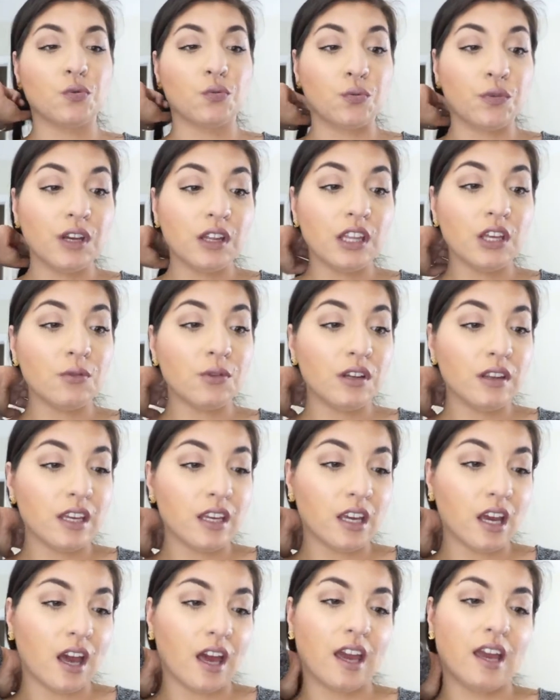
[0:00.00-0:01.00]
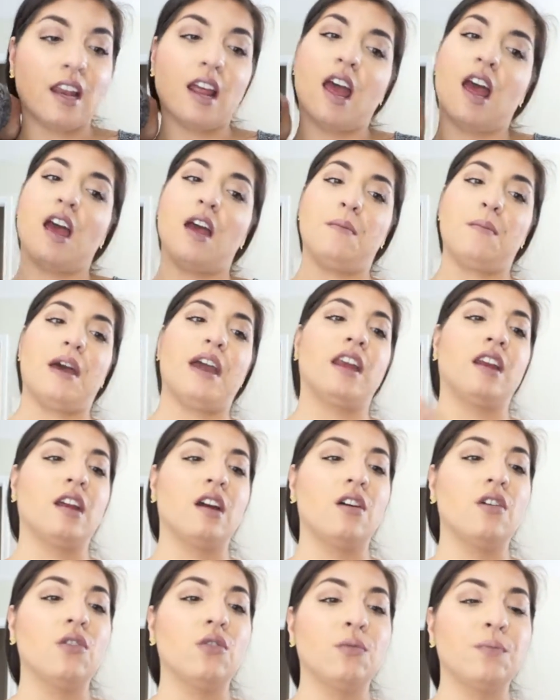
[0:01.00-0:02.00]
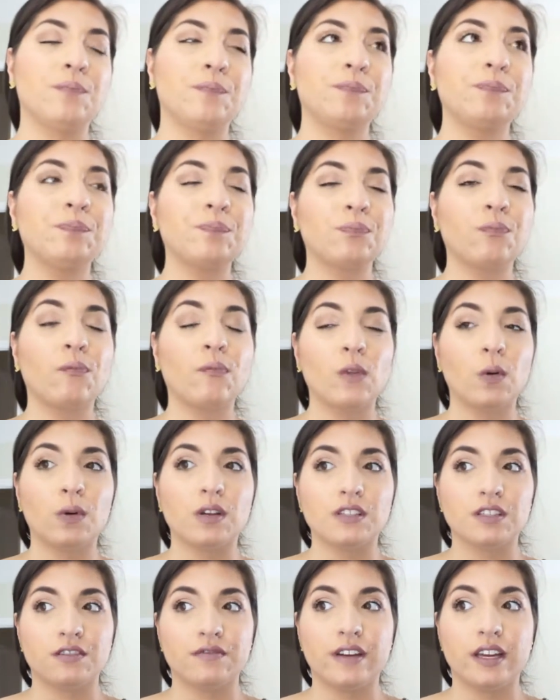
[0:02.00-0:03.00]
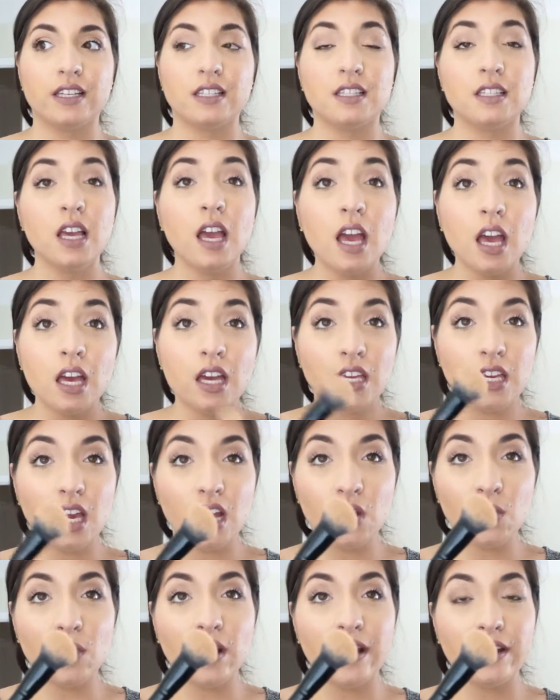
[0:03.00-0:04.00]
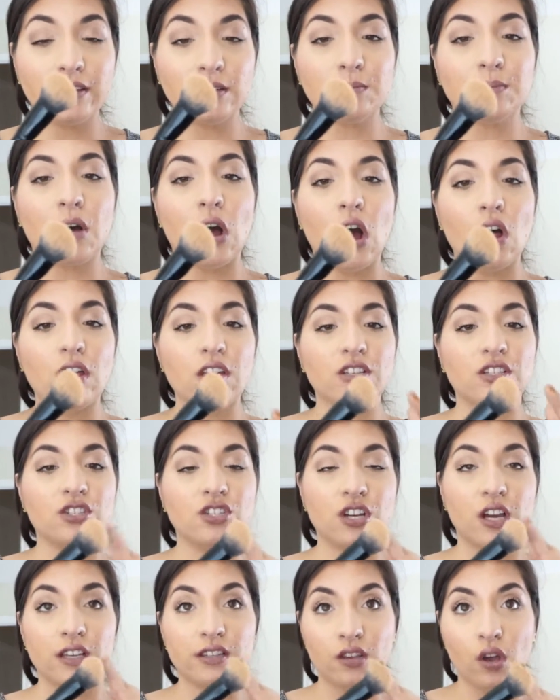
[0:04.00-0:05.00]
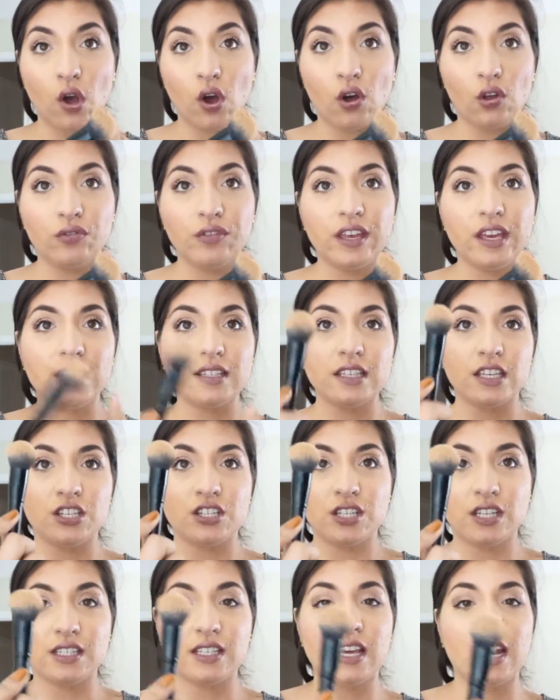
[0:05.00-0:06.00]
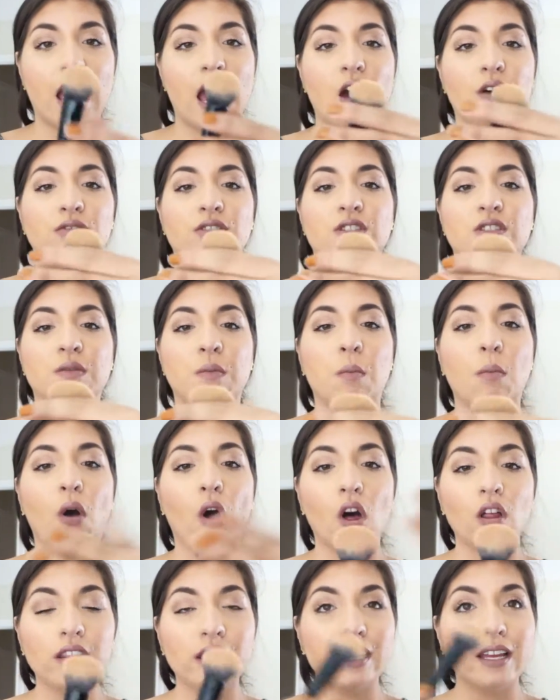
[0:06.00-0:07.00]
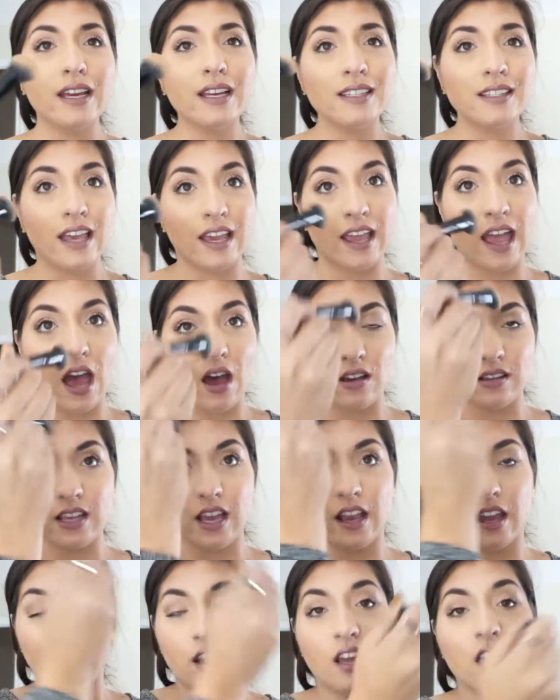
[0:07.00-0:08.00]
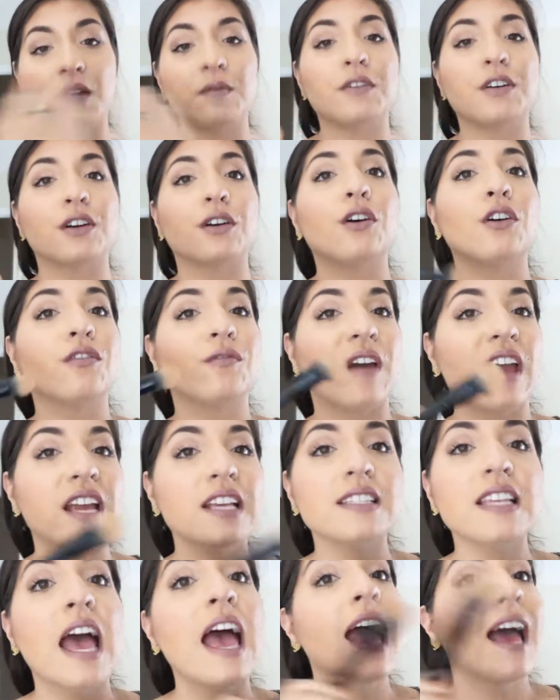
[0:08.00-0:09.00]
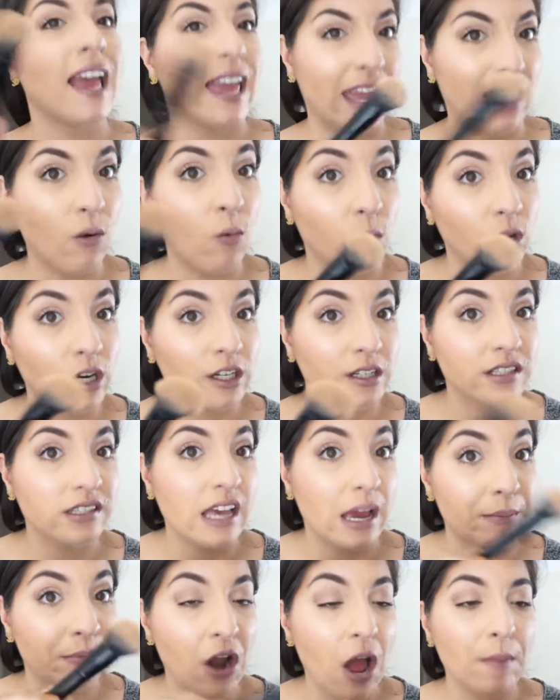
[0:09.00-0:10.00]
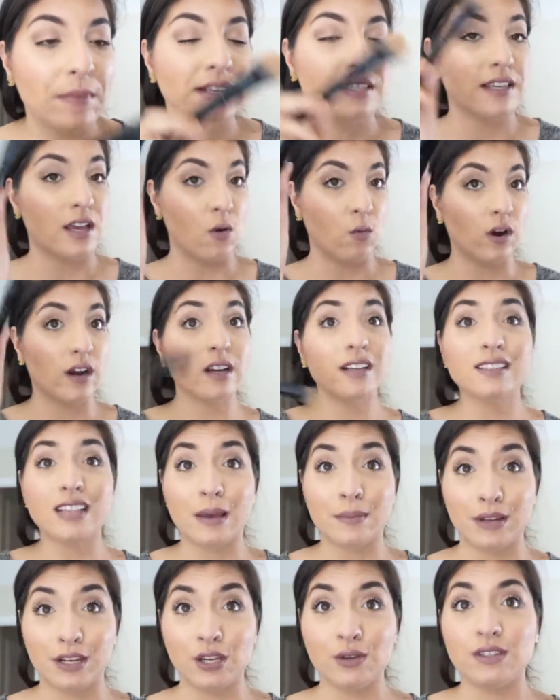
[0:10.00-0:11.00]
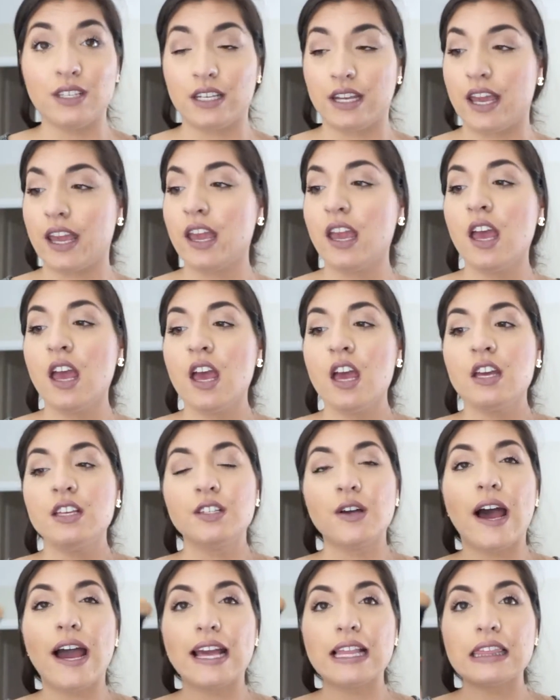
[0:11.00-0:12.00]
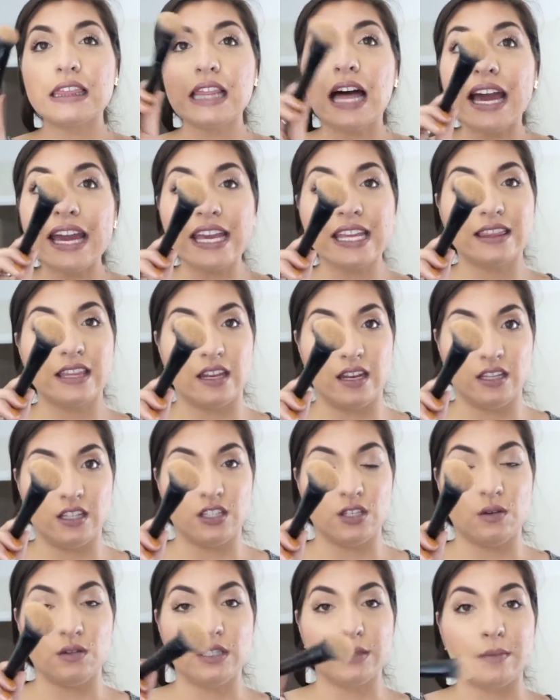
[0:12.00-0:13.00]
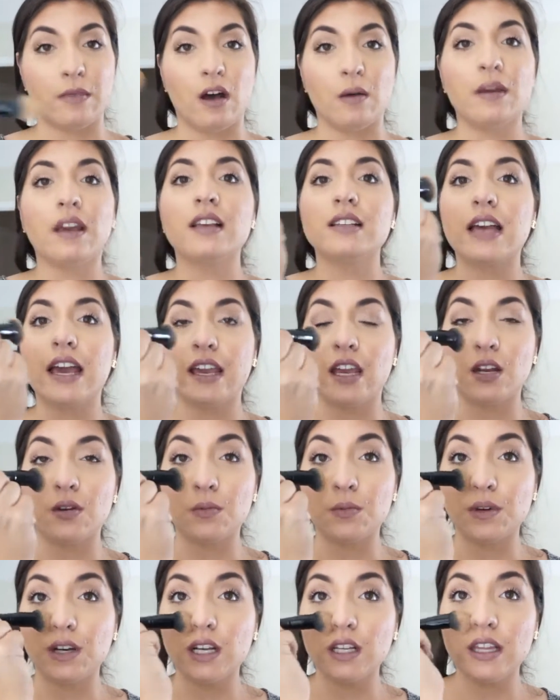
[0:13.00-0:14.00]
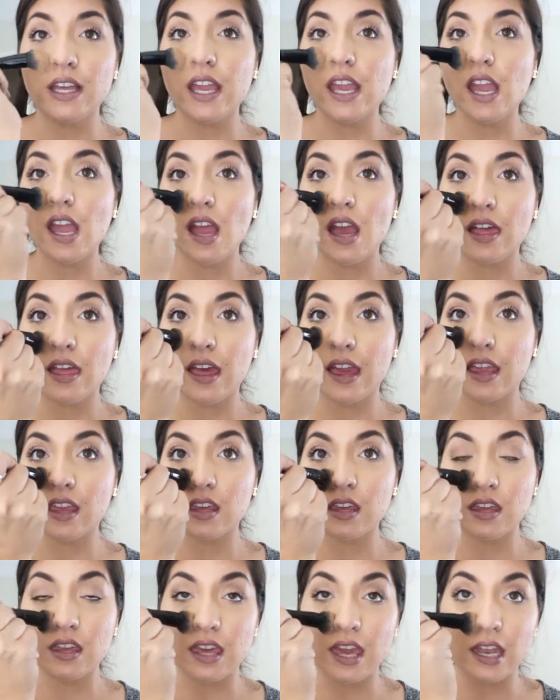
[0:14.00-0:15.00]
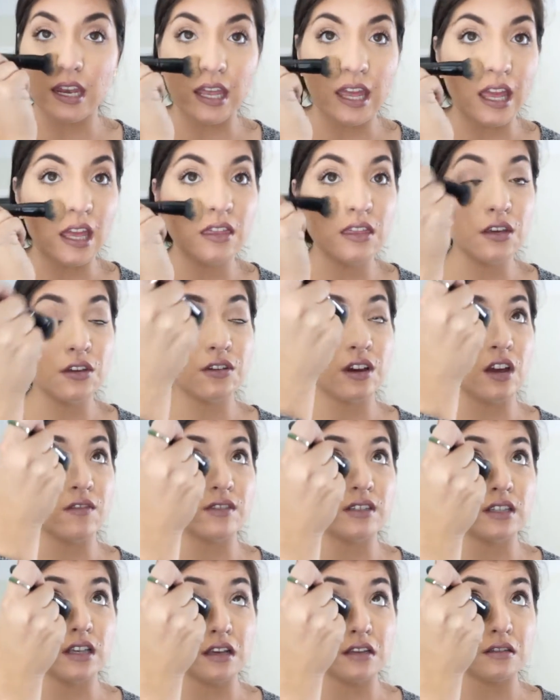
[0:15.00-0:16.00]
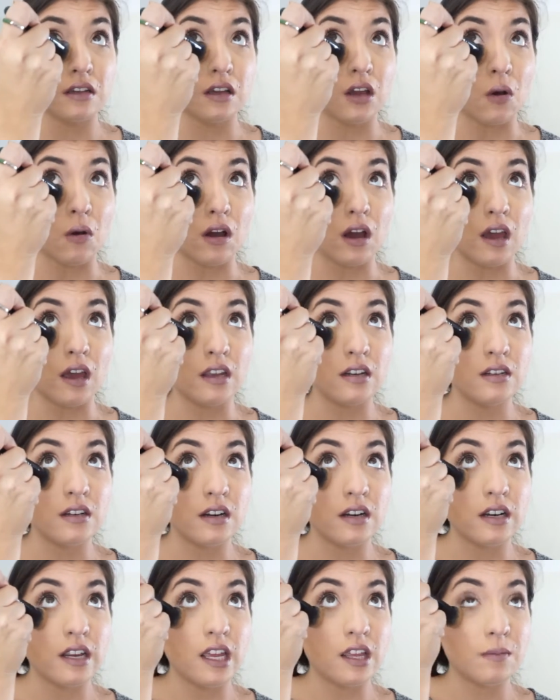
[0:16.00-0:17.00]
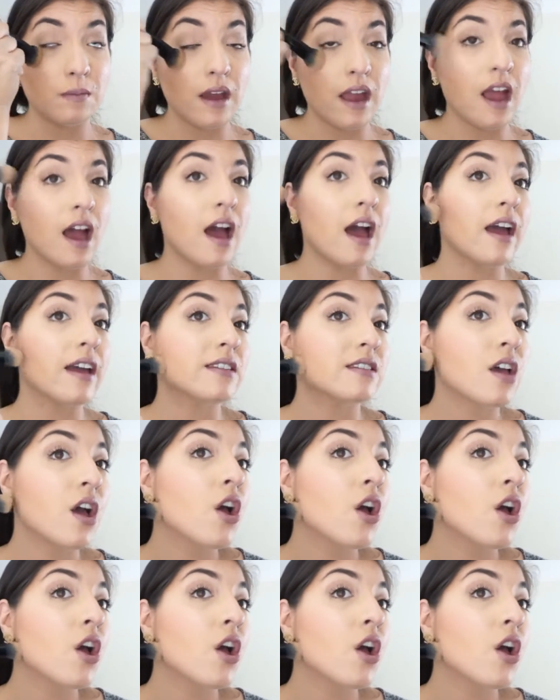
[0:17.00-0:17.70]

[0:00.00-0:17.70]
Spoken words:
really, really good. I know, what's her face? Young, Wild, and Polished just hauled this and she said how small it is. Like, how is that going to cover your whole face? It works. I promise it works. I've been using it. So I like that it's so small because I can really like get in the crevices, go underneath my eyes,